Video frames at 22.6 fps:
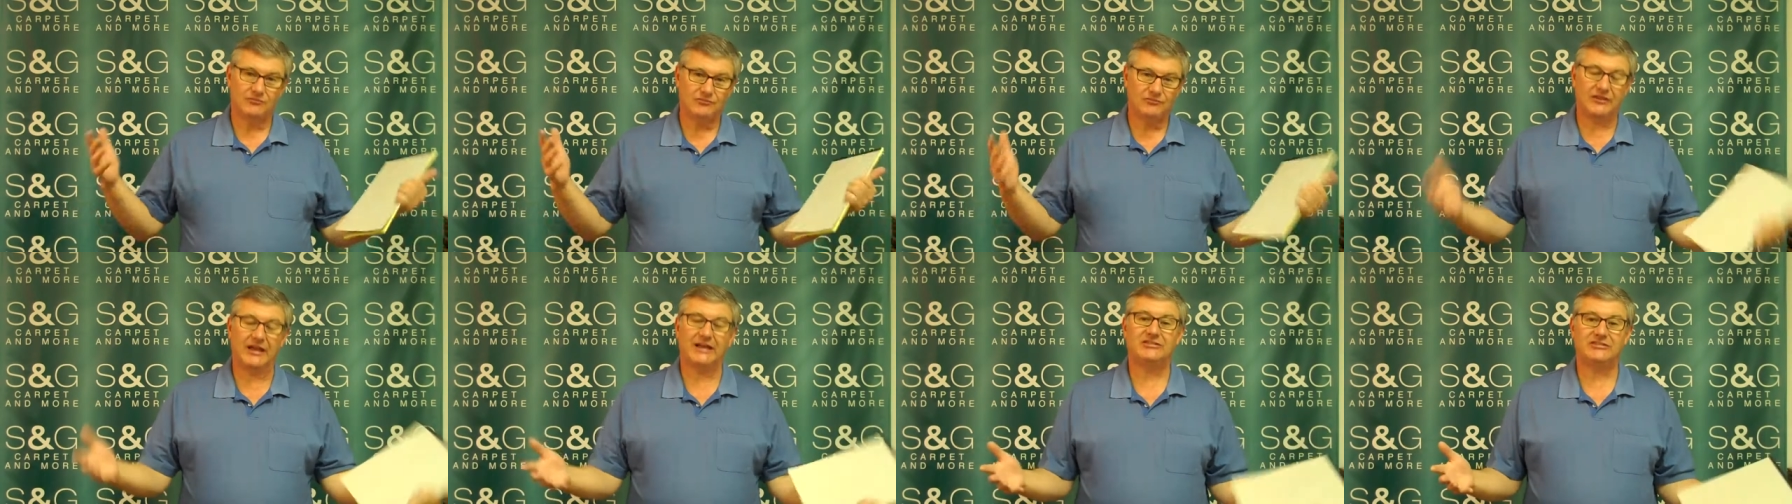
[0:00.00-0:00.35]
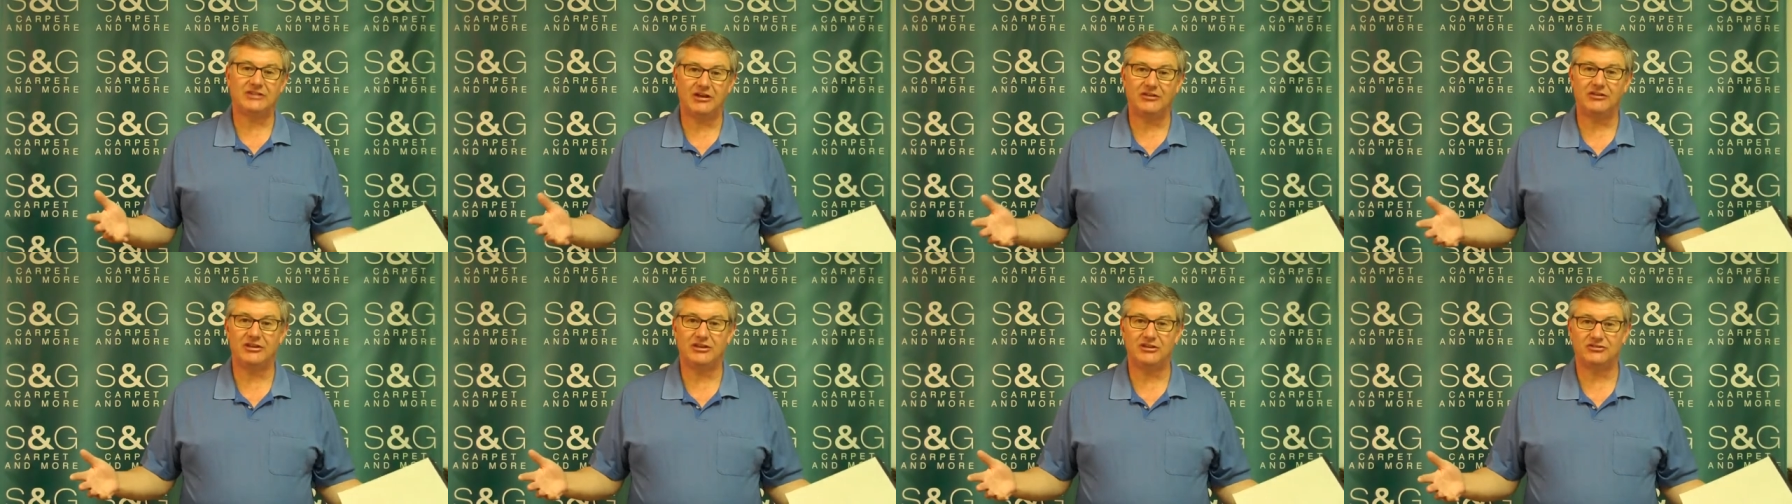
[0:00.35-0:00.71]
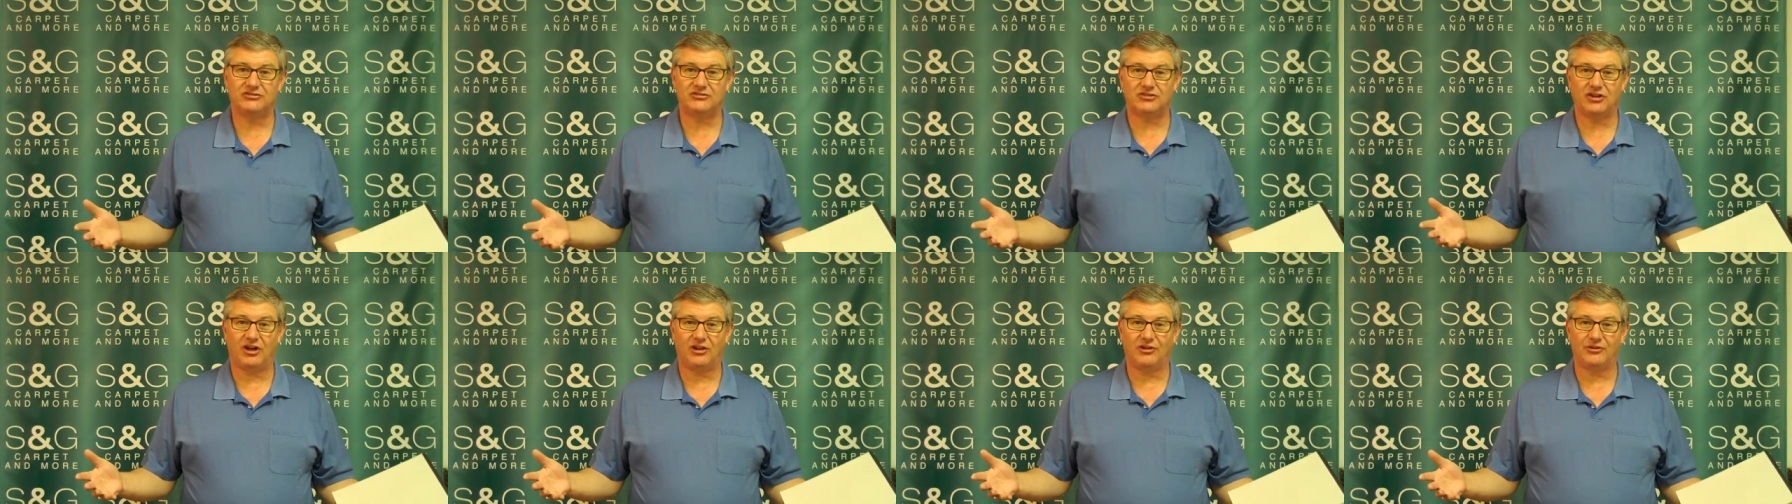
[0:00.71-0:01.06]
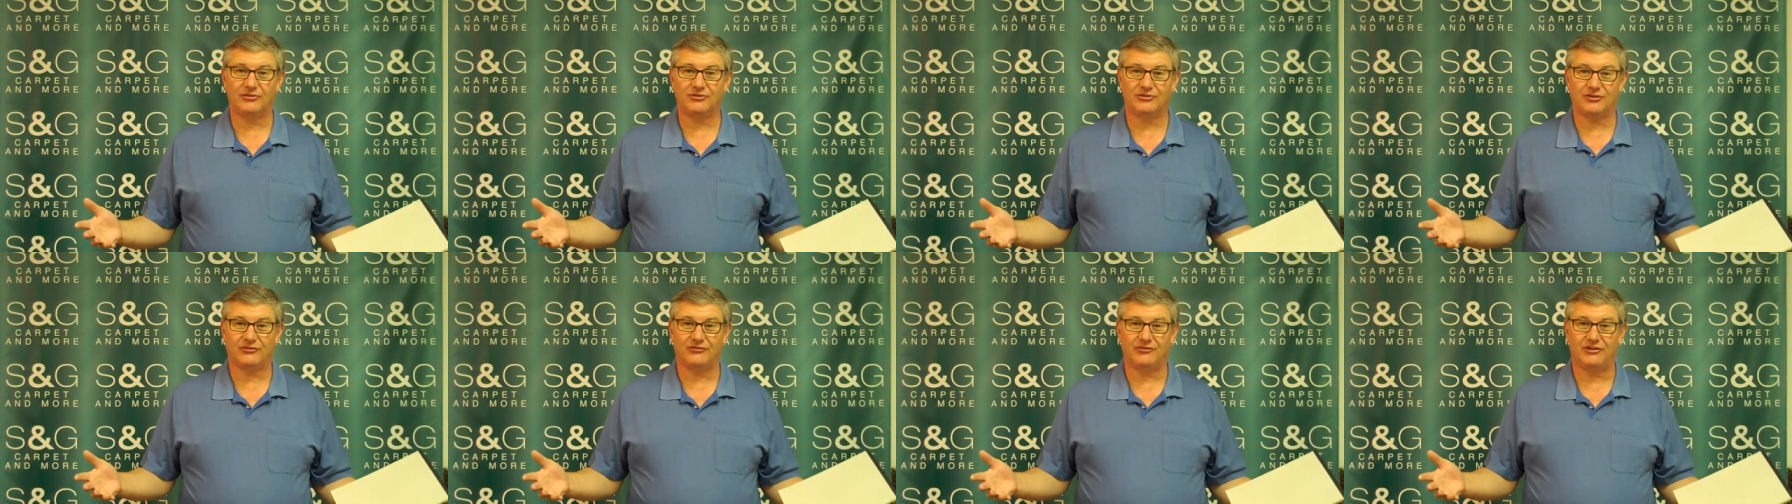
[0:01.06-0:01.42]
That's how the
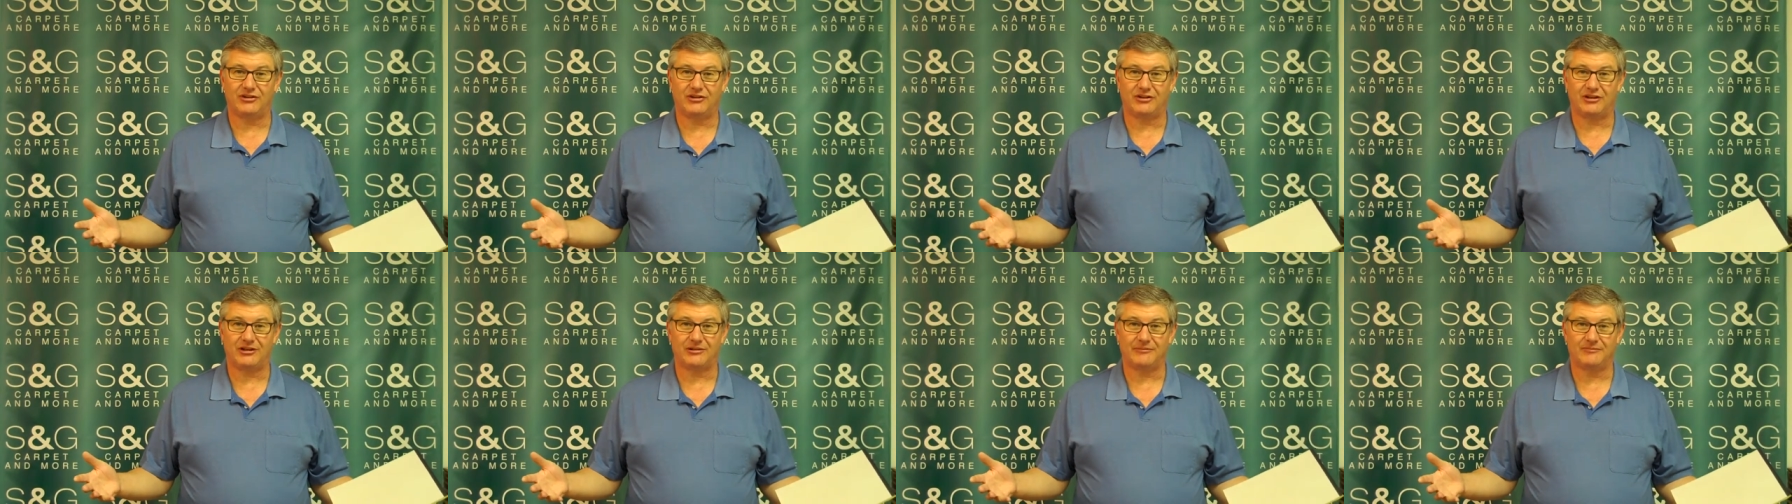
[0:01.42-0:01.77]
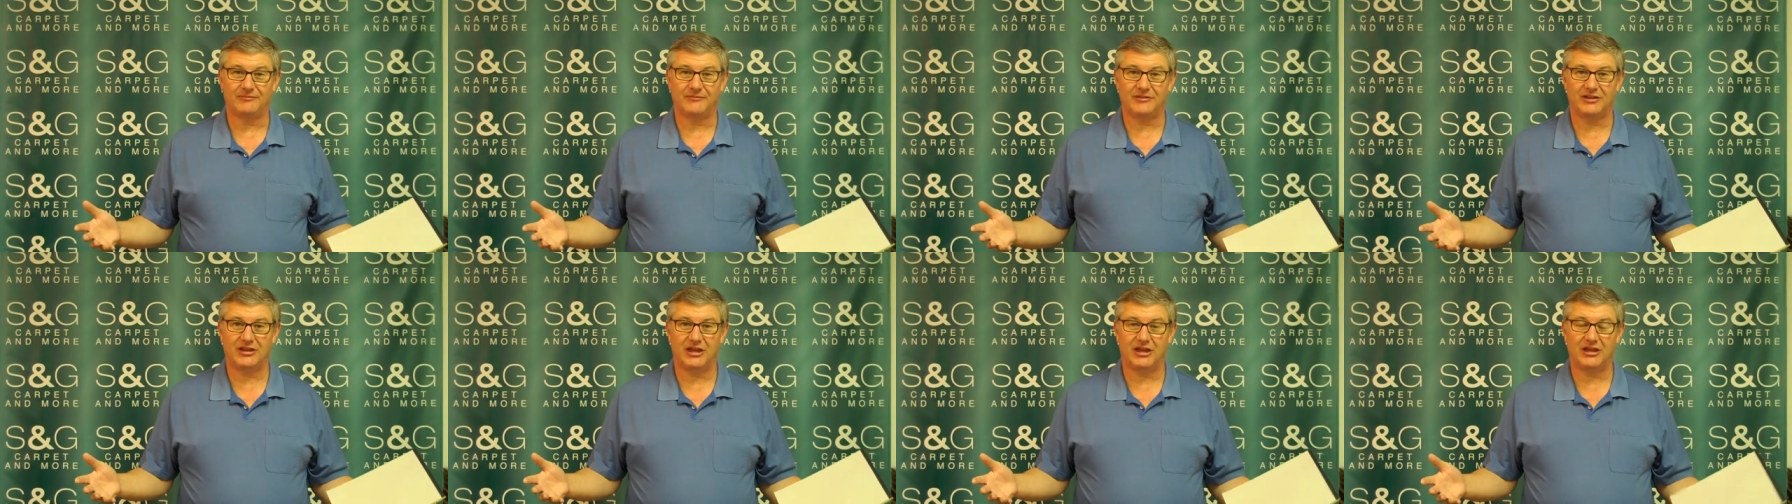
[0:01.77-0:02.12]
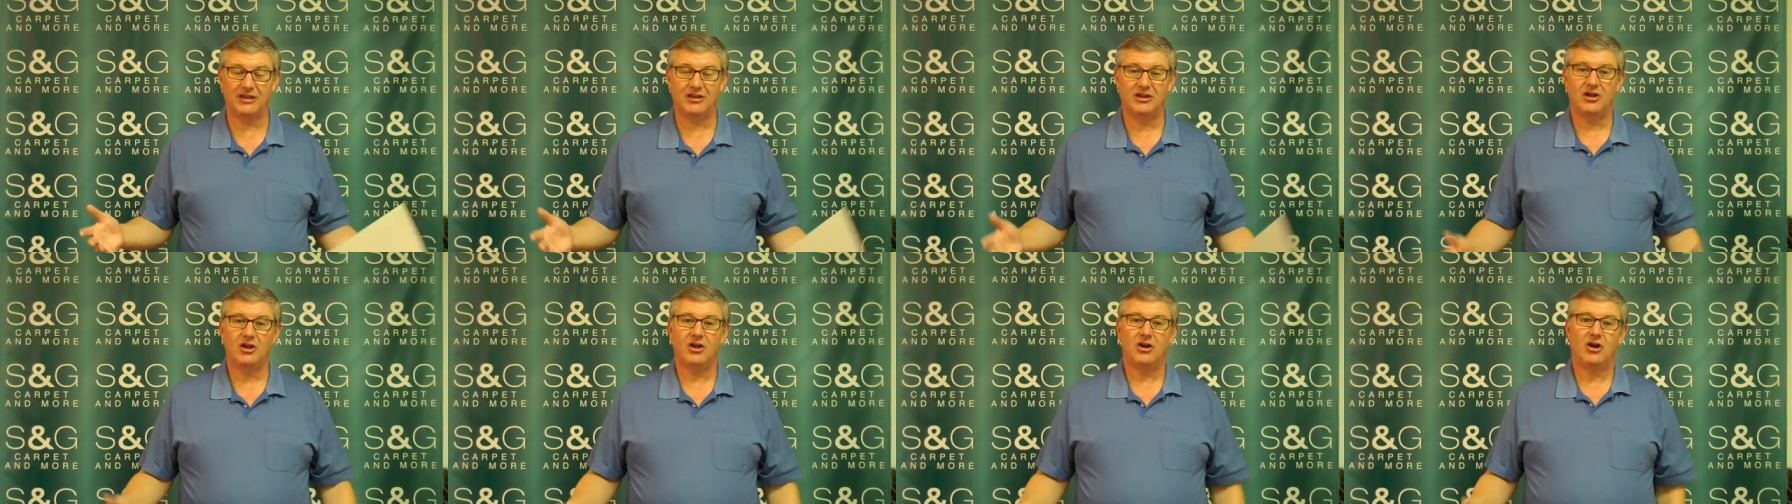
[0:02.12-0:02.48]
installers are feeling, okay?